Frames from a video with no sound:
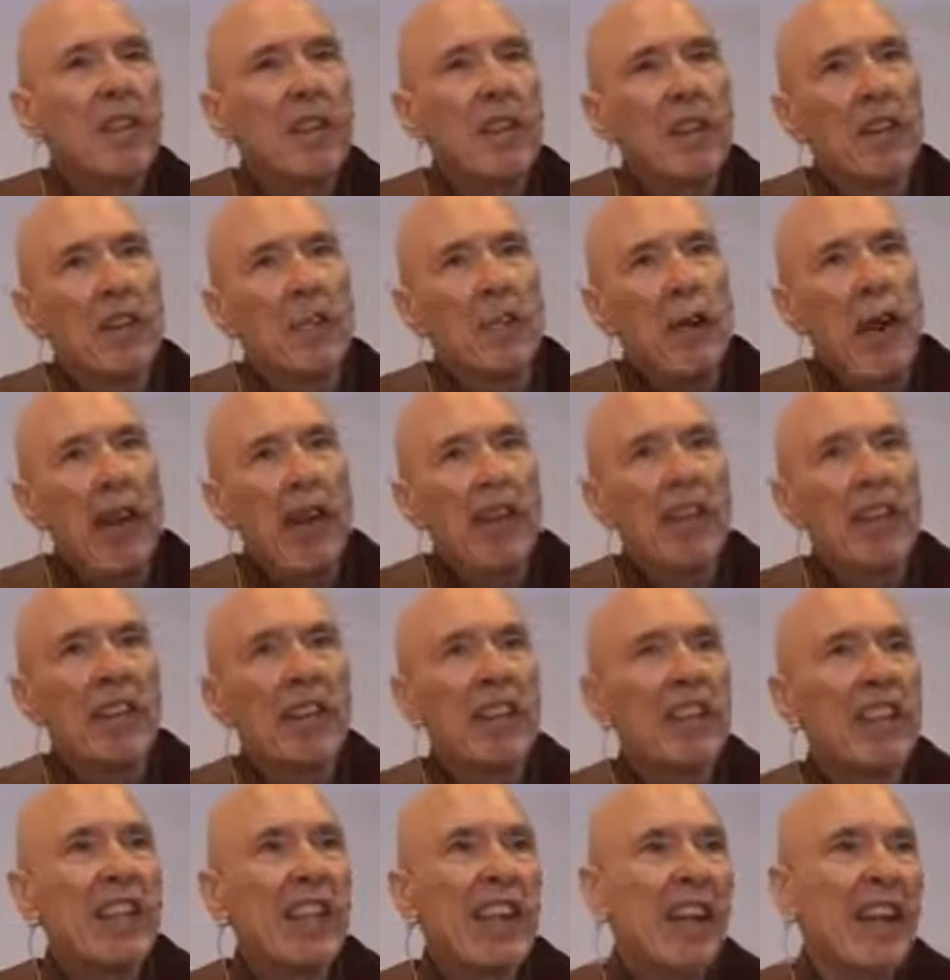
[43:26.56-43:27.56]
Apparently
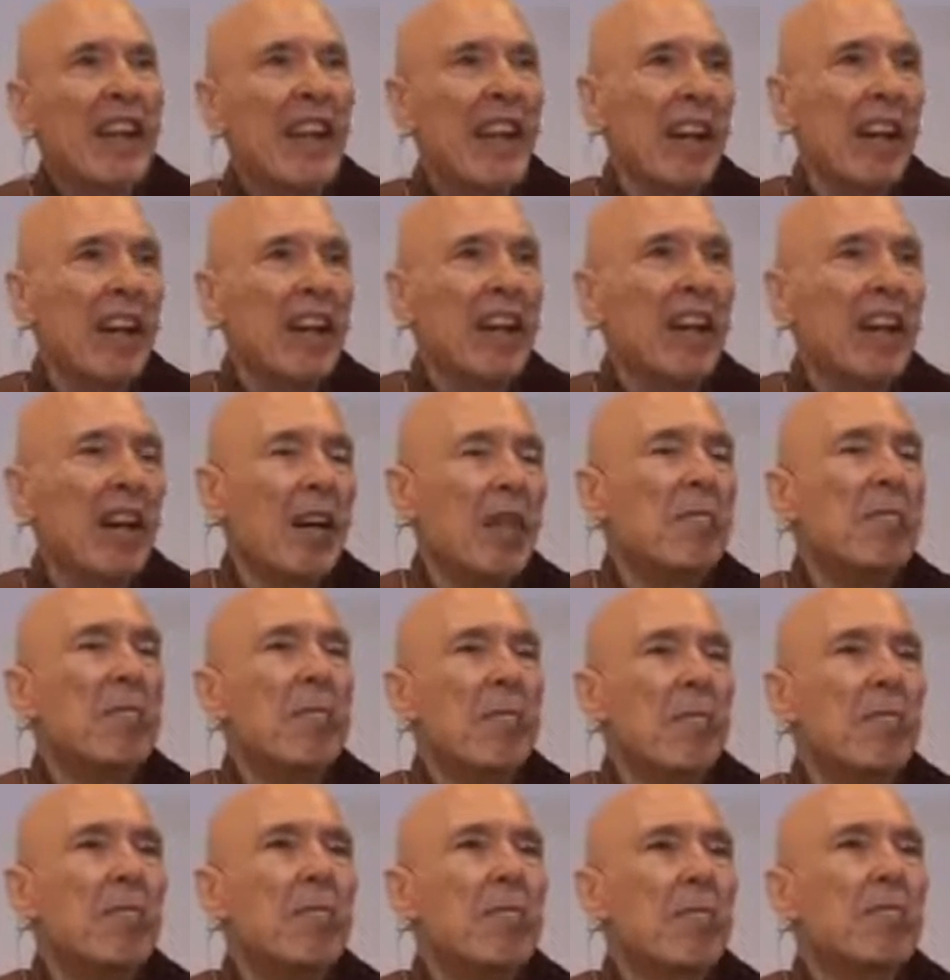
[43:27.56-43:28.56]
the king,
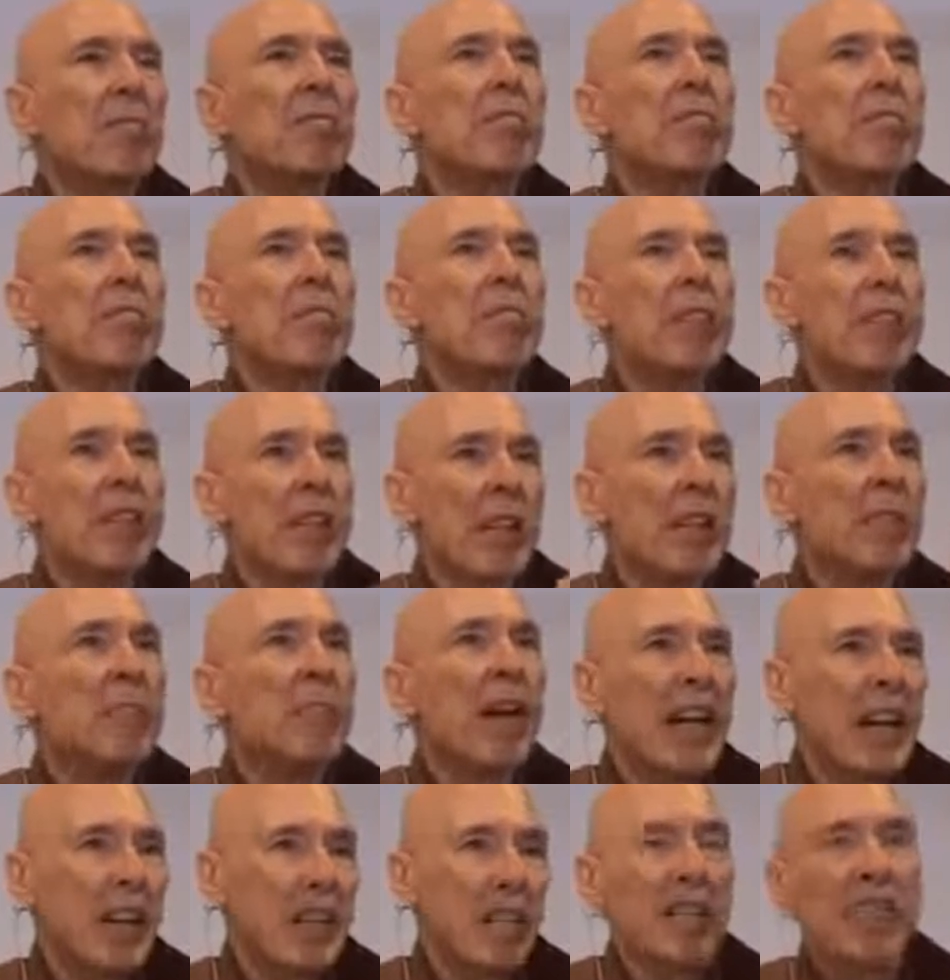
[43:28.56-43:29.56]
he
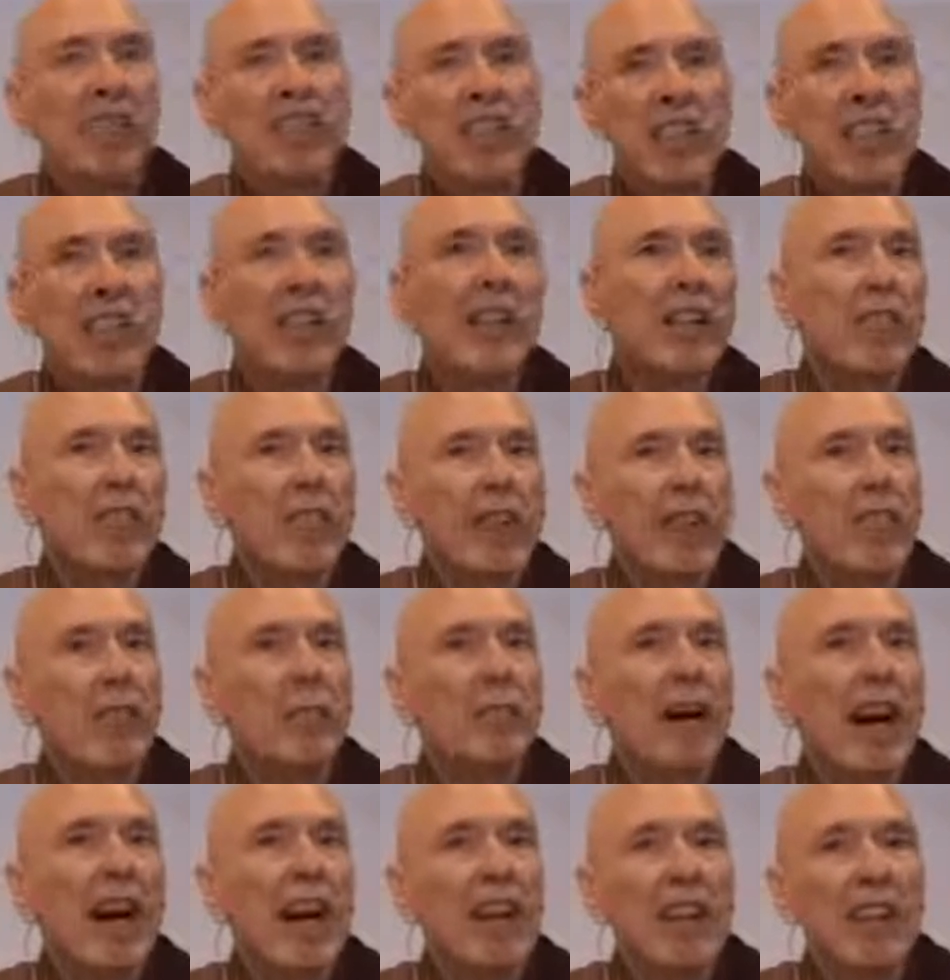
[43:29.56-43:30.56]
might have seen
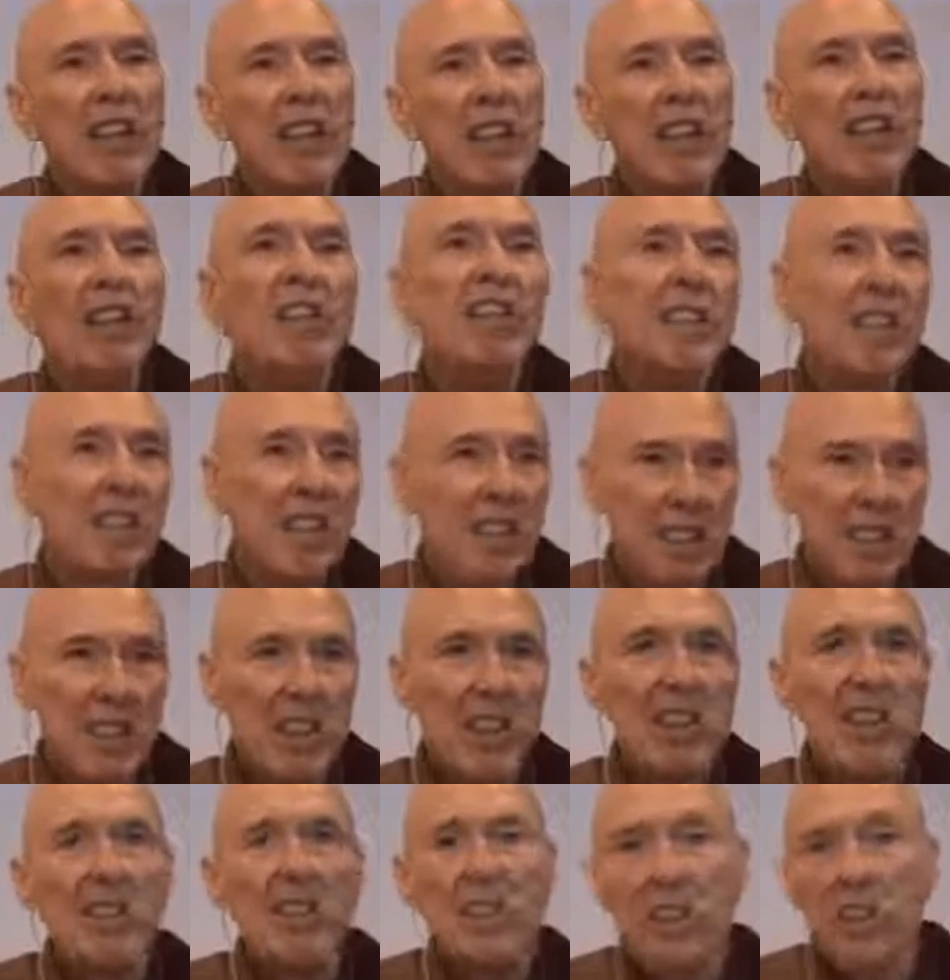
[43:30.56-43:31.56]
Ratthapala
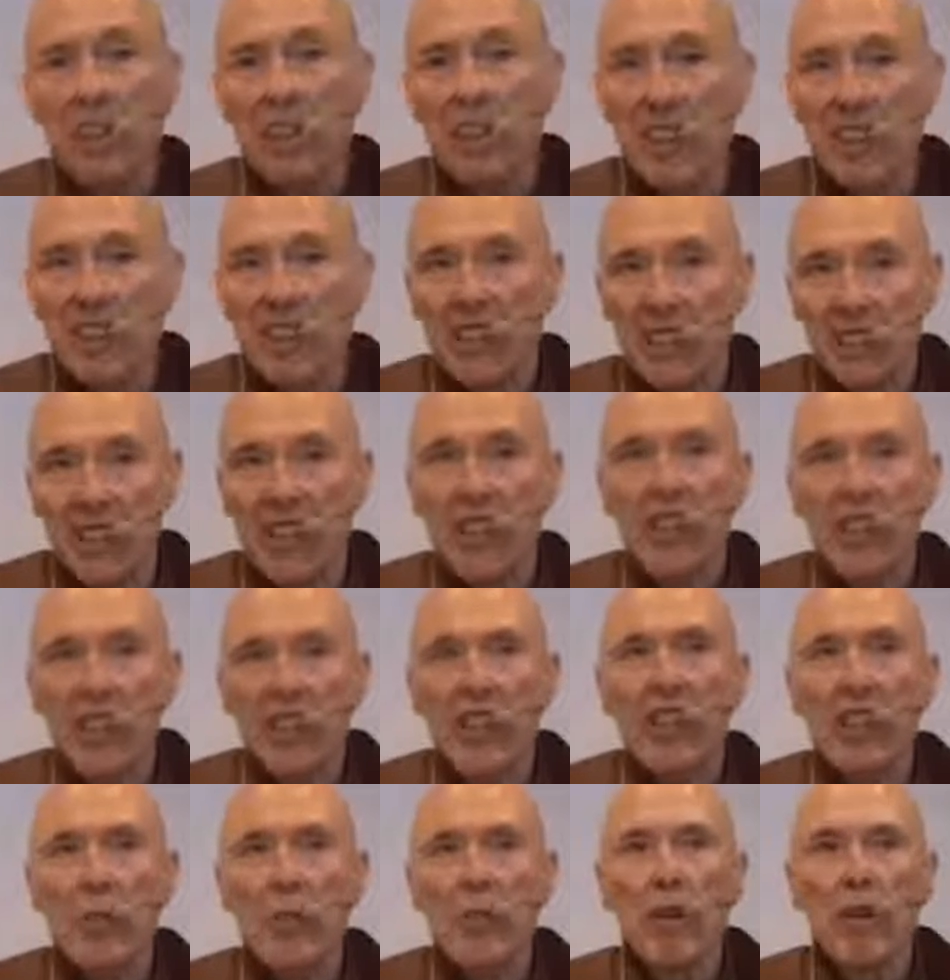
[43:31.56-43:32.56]
years
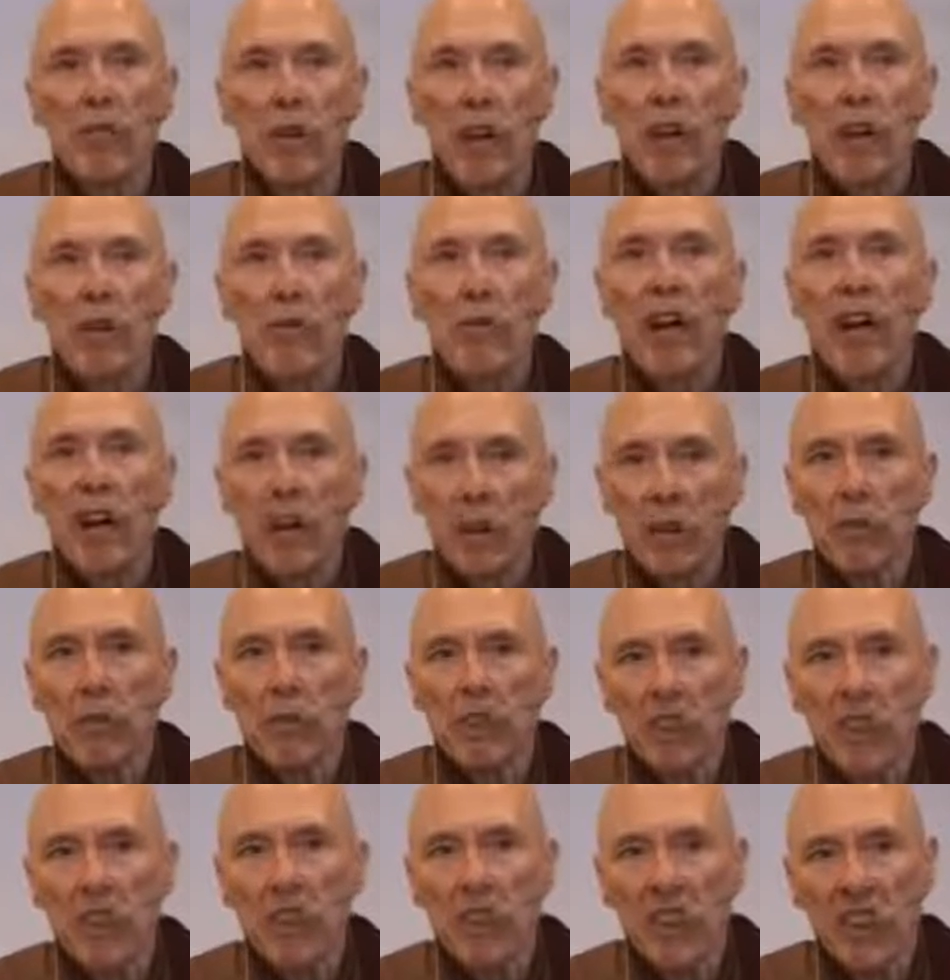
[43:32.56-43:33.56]
earlier when Ratthapala
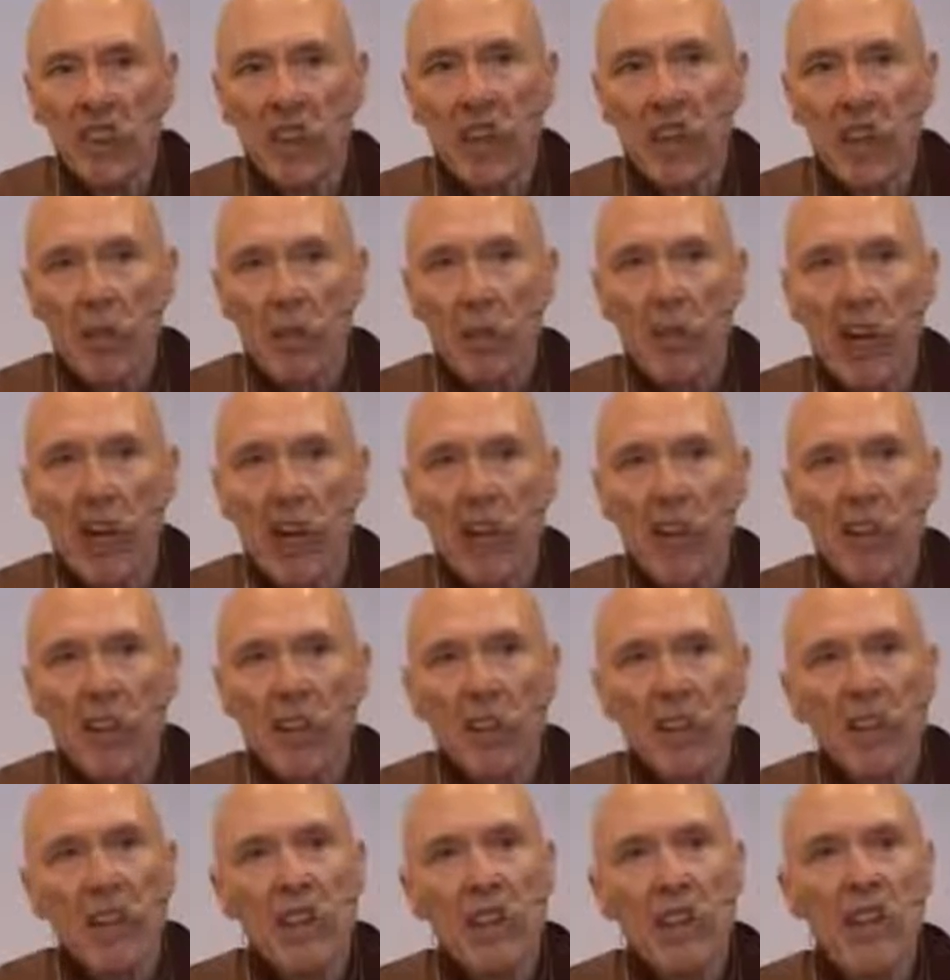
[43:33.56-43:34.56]
was just a young man,
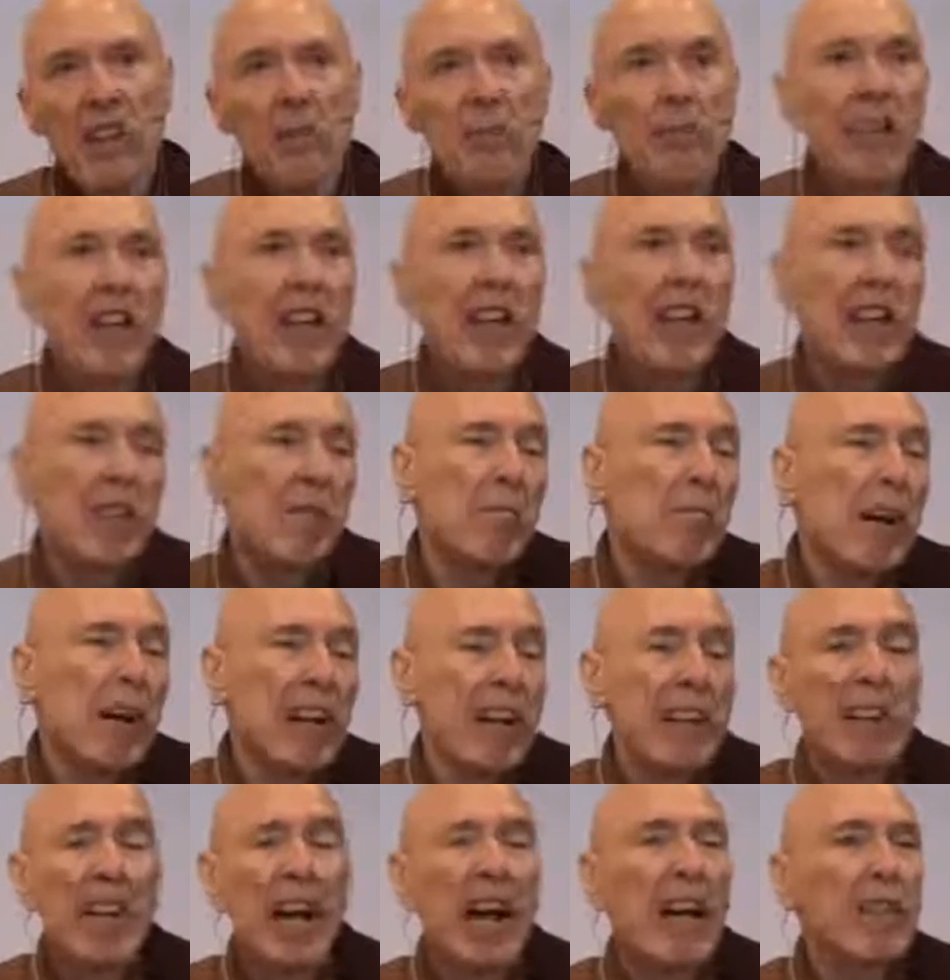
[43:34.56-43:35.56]
but then he
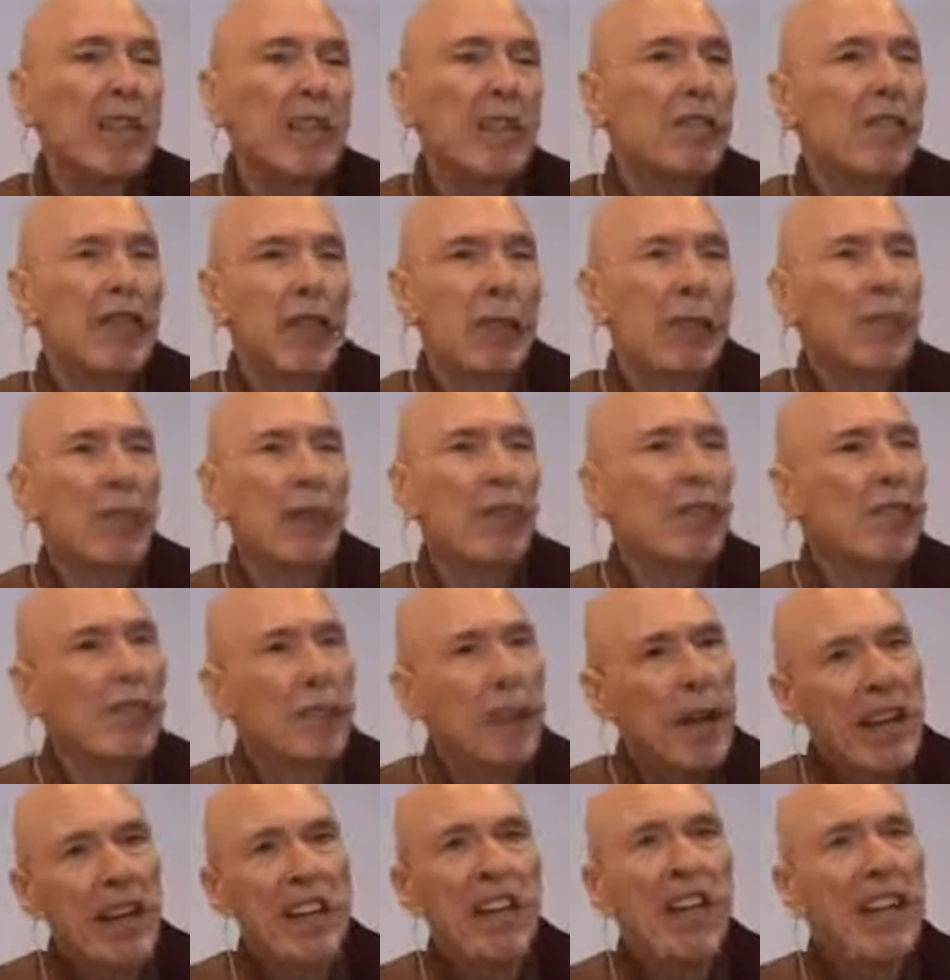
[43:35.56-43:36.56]
might not have, he wouldn't have
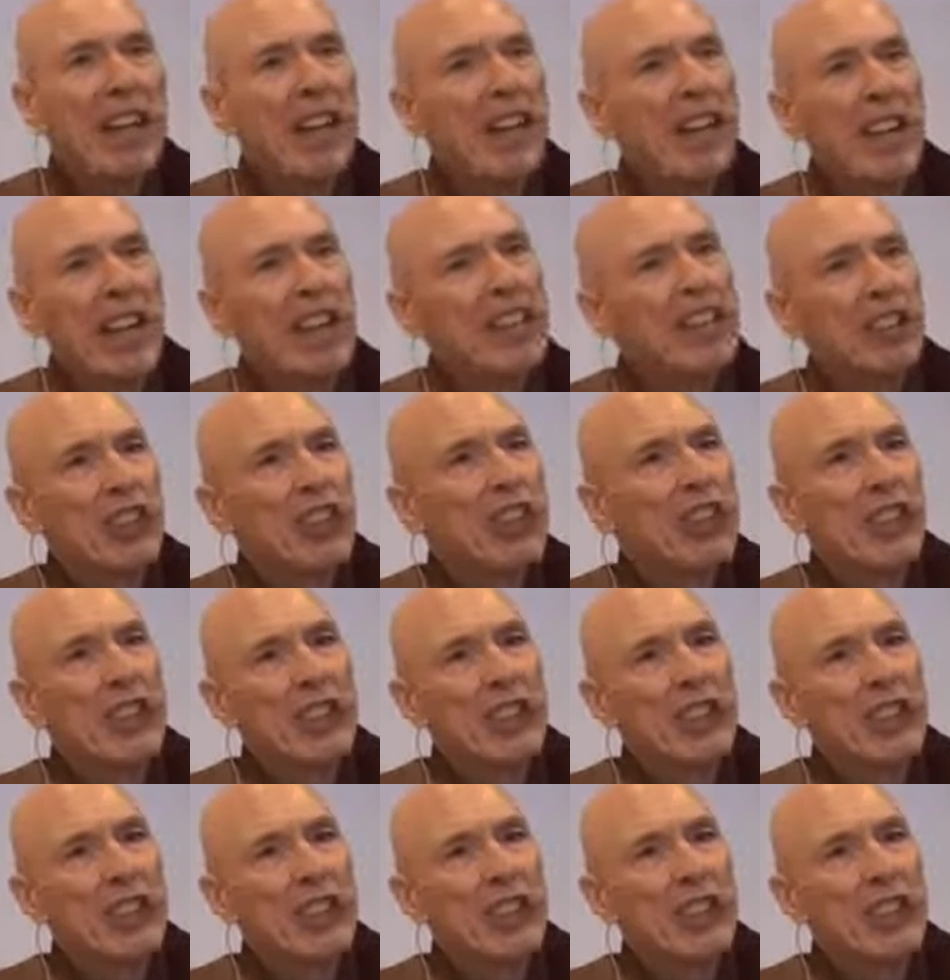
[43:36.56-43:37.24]
paid any attention.